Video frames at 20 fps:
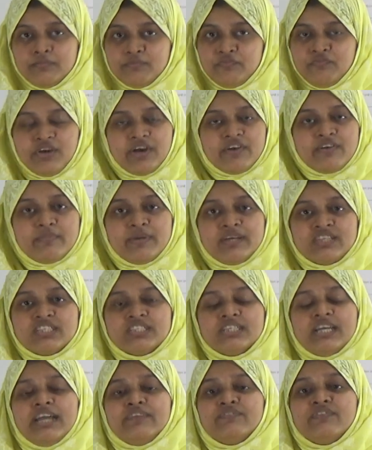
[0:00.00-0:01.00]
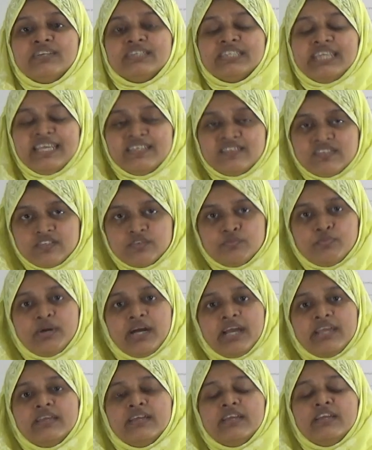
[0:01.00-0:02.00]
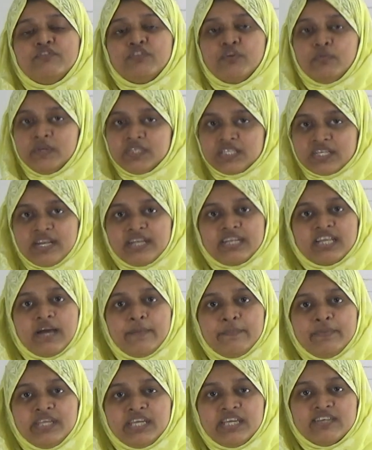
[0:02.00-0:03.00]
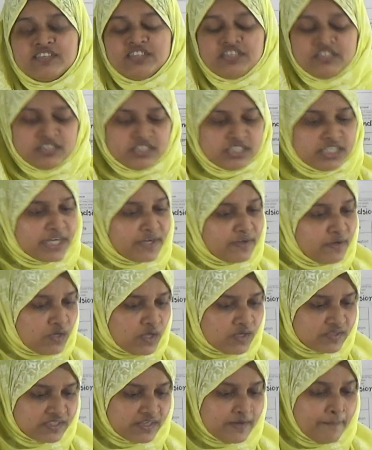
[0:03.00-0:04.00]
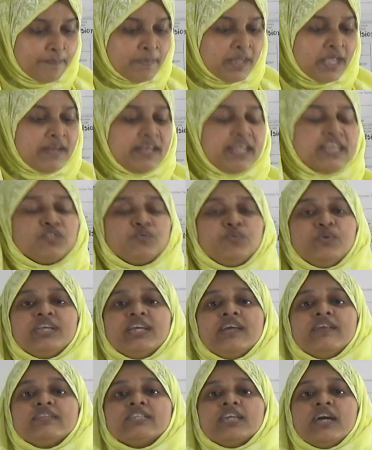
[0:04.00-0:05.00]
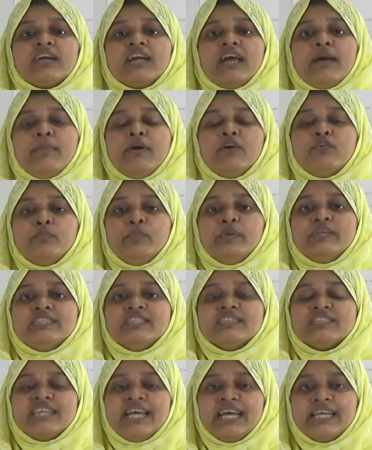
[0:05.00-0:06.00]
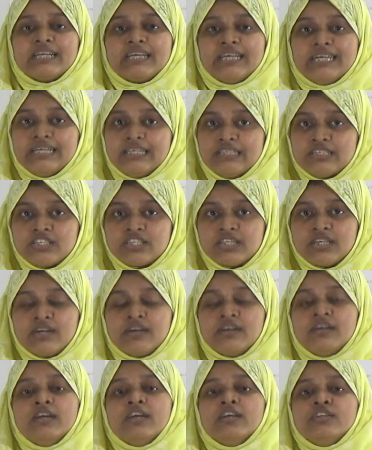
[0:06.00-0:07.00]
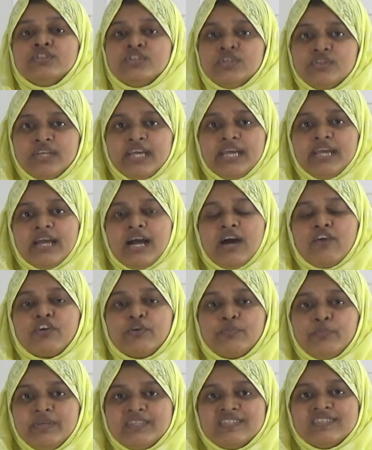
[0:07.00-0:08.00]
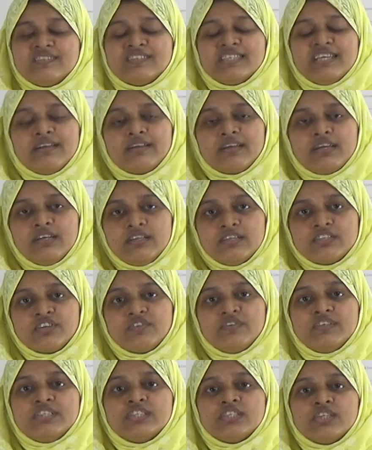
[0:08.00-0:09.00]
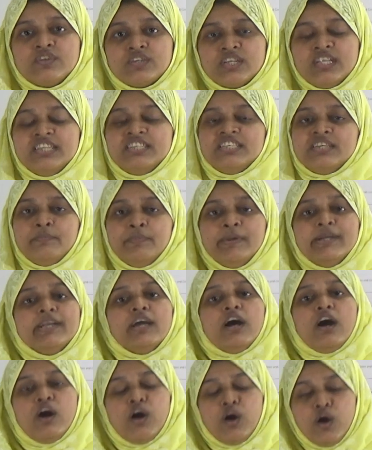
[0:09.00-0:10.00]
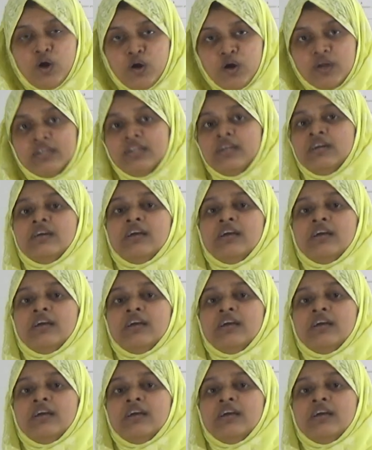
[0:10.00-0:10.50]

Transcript: very much advantages by information and communication technology. Next, we can talk about business and culture. Today, our business and culture is totally depend on